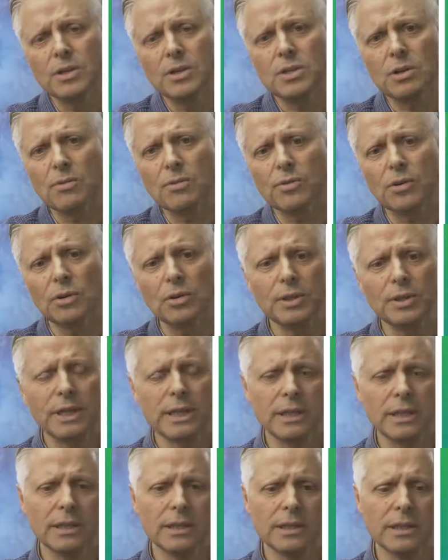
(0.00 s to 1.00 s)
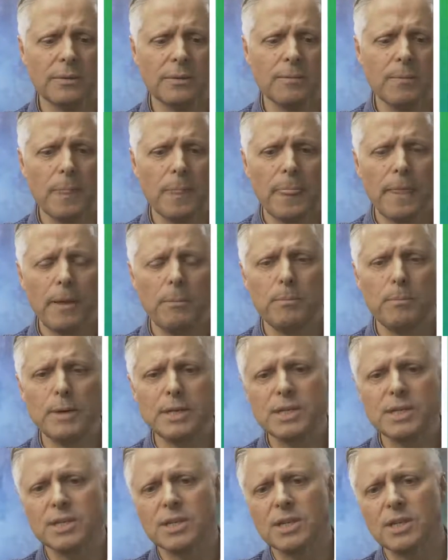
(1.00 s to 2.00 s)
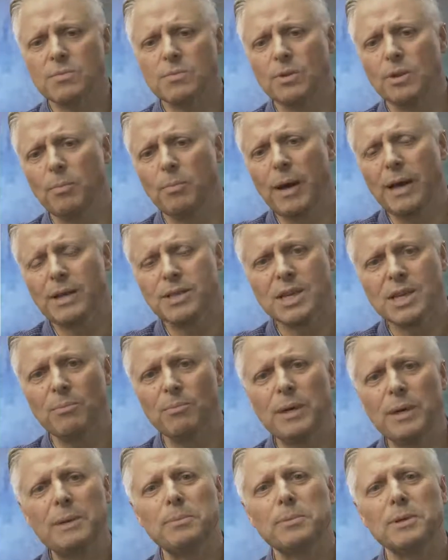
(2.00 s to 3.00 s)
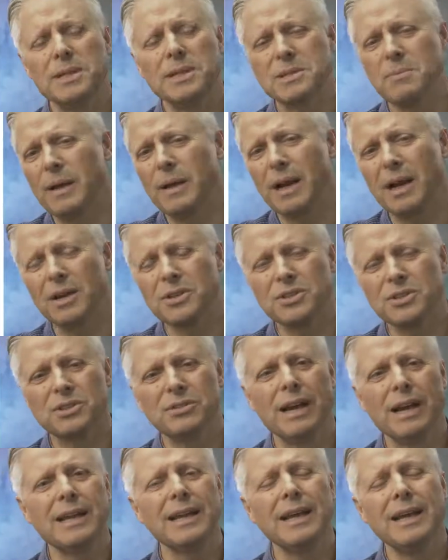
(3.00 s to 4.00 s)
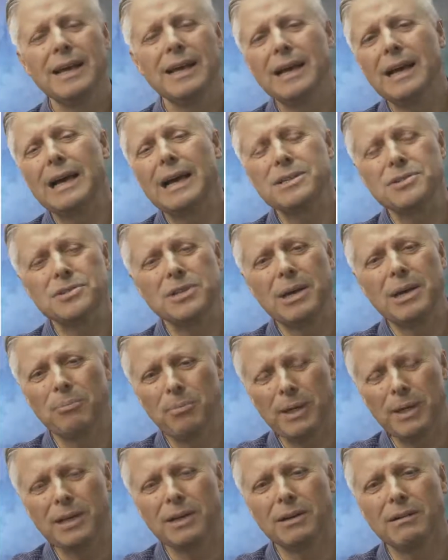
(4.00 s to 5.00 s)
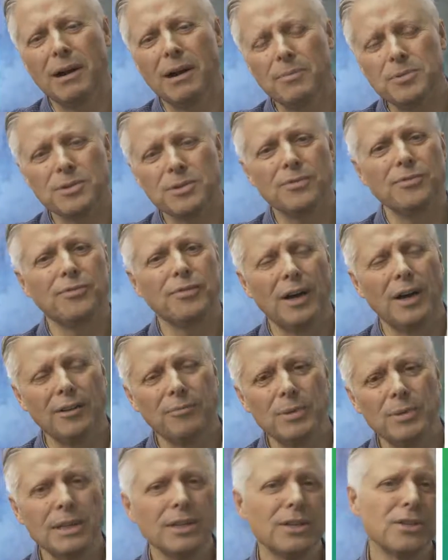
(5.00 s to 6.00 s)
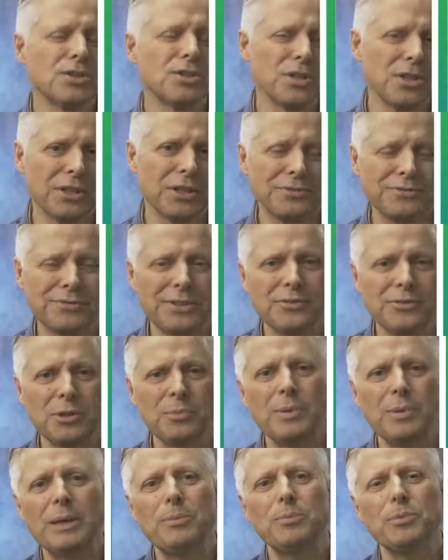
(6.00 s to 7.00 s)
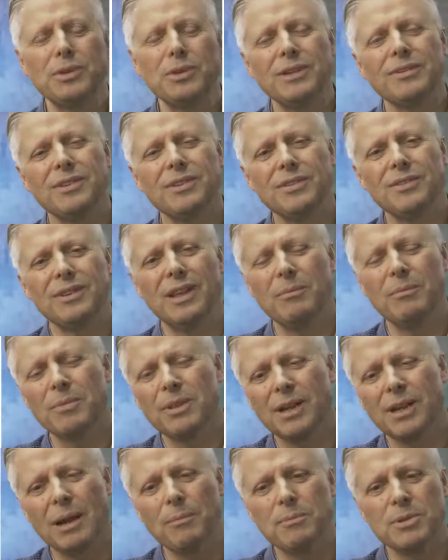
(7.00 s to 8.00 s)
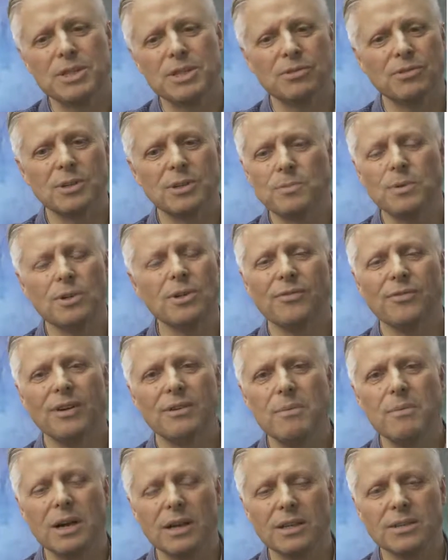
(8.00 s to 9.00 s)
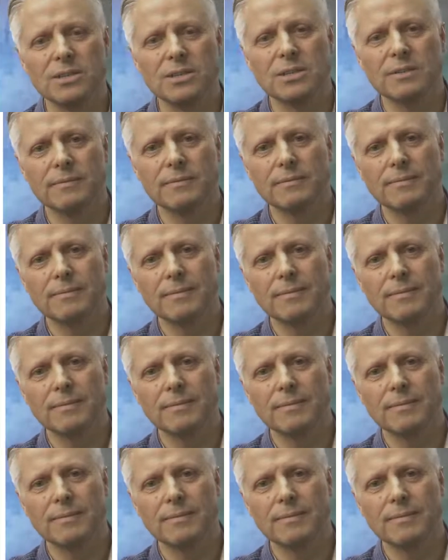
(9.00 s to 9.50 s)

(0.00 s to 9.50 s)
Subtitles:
So if you're looking at businesses with about 10 people, it's about 100 grand. As you get bigger, up to 5 million, circa 50 people, the numbers increase, but not very much.